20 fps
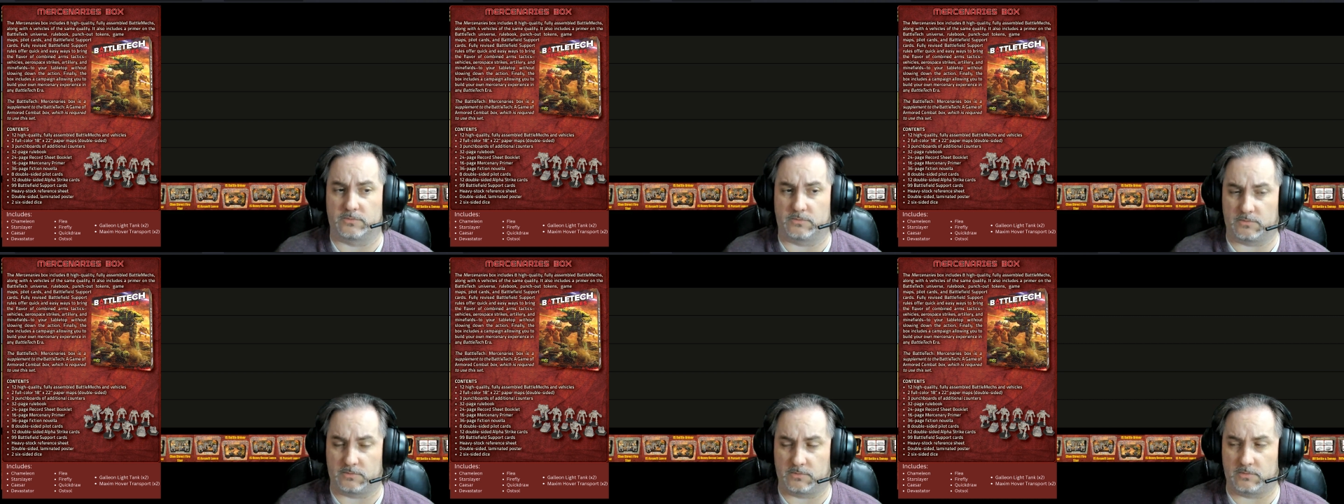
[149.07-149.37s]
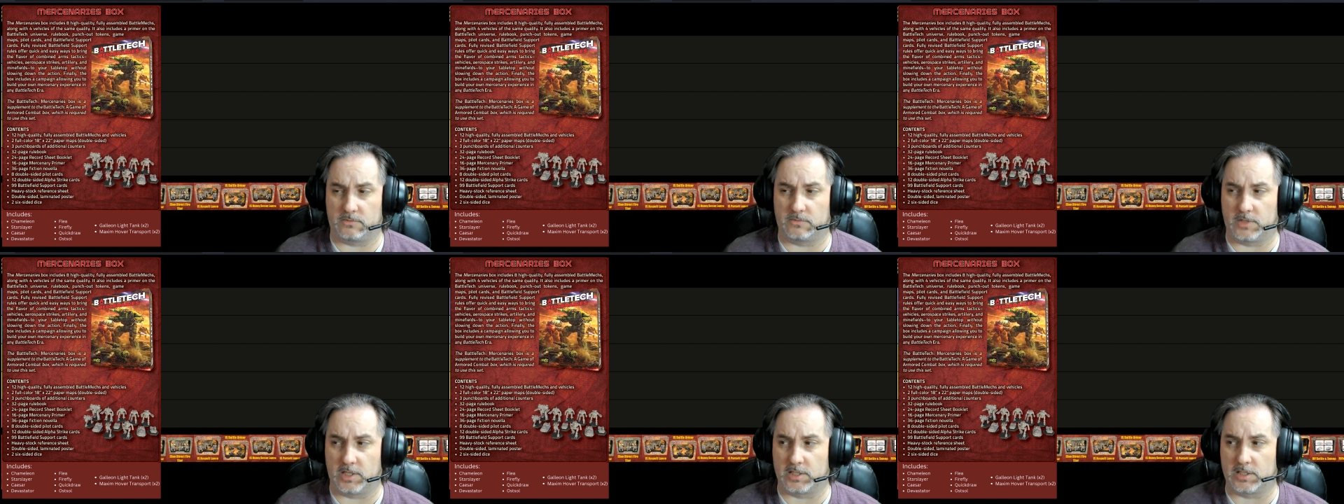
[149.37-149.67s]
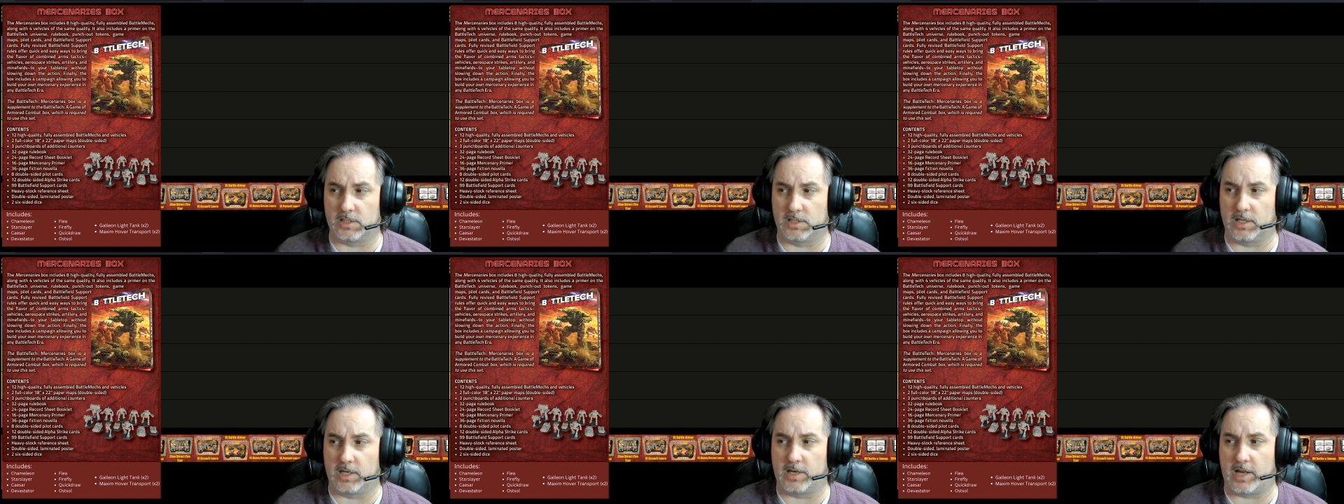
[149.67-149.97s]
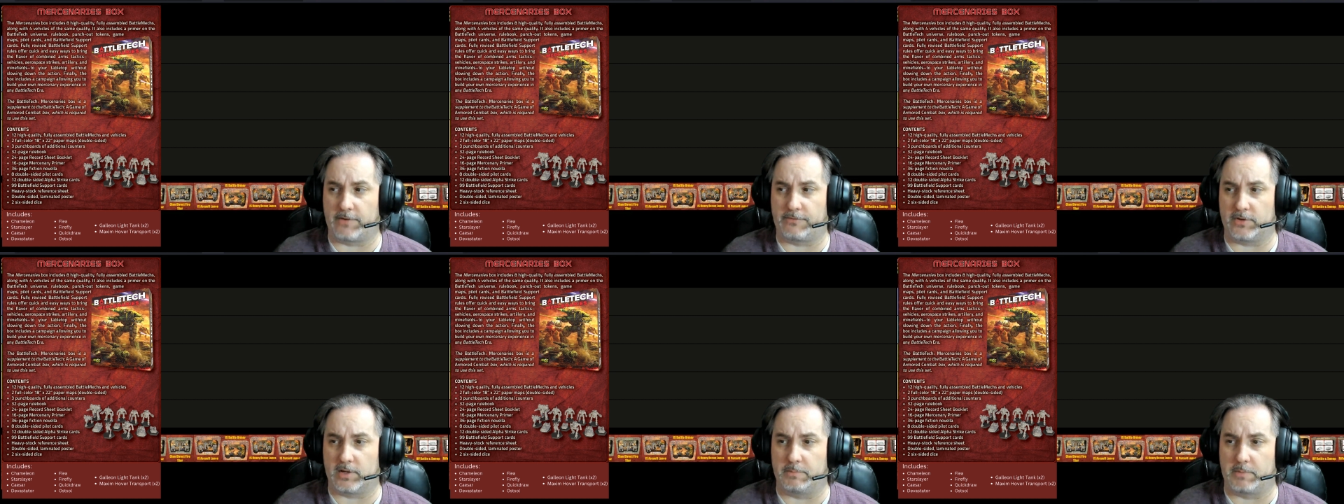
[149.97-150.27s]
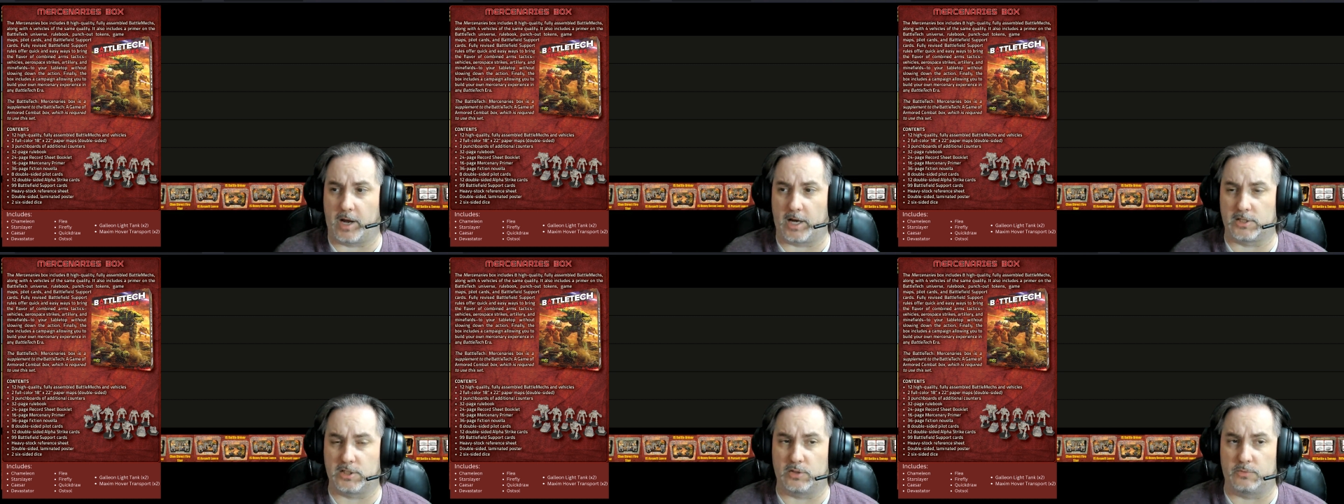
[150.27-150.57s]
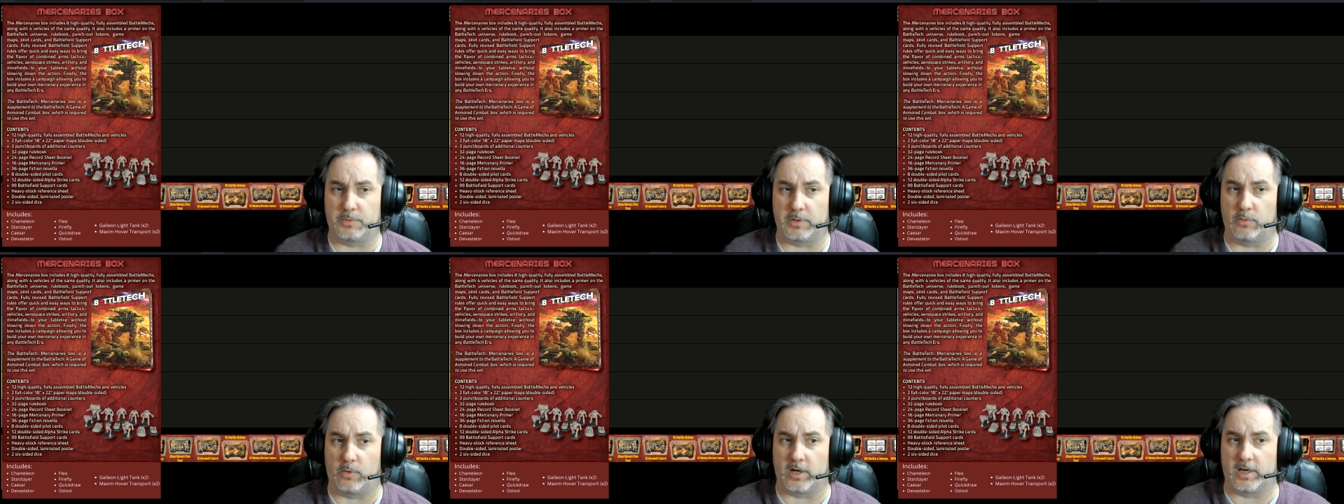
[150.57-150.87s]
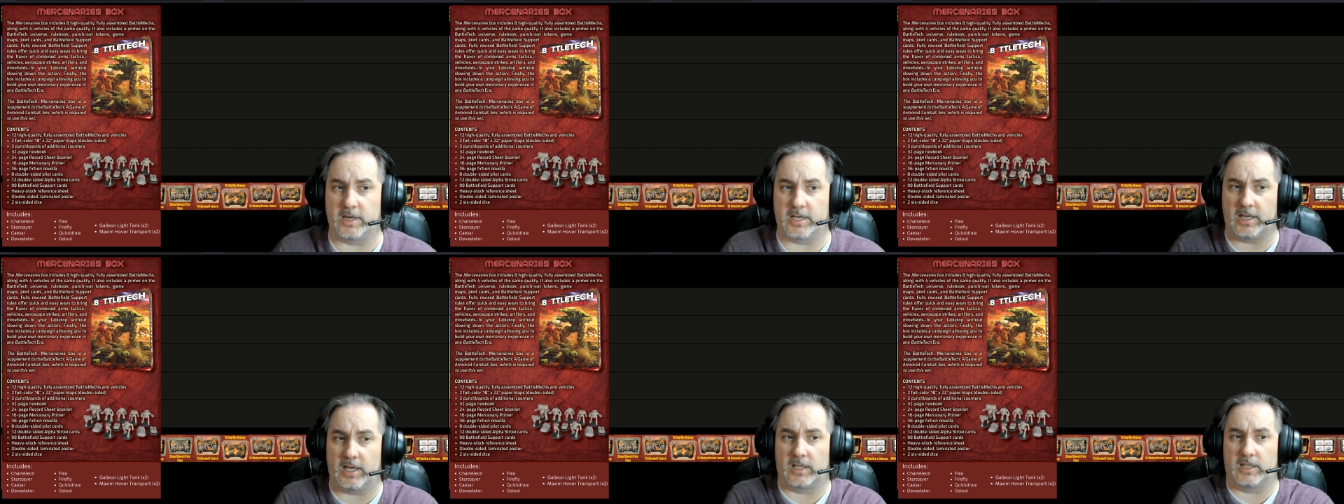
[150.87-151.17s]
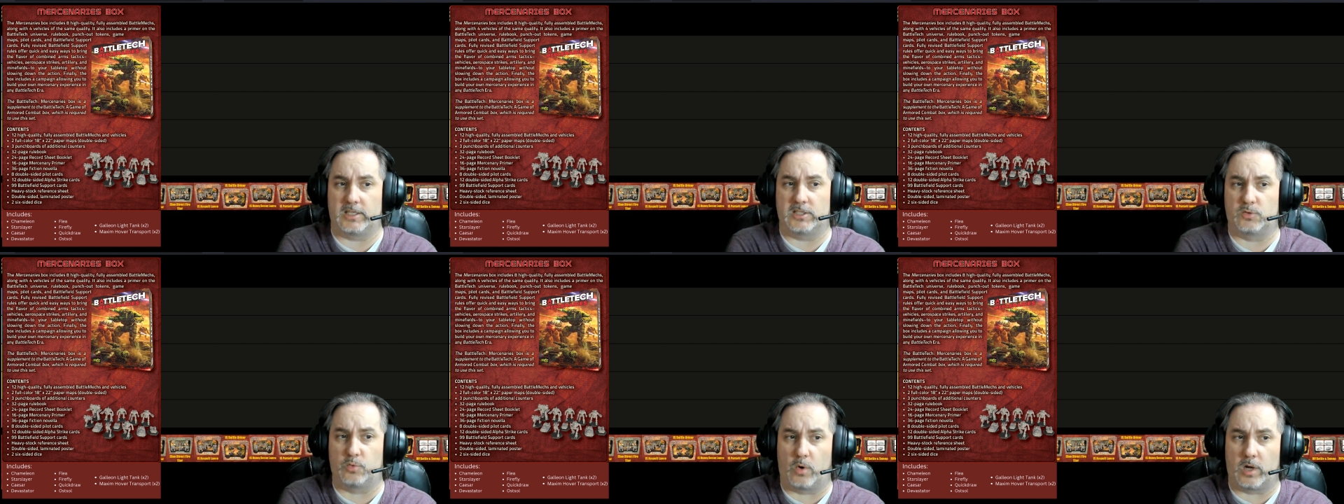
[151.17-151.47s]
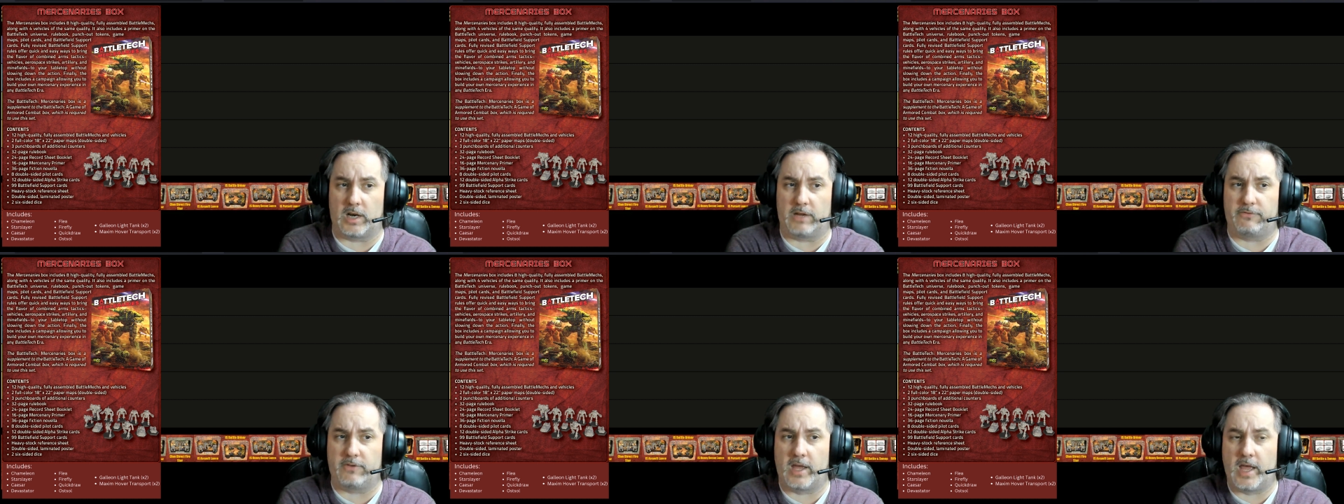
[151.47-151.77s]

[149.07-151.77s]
this is definitely a box you'll be wanting to get at least one of.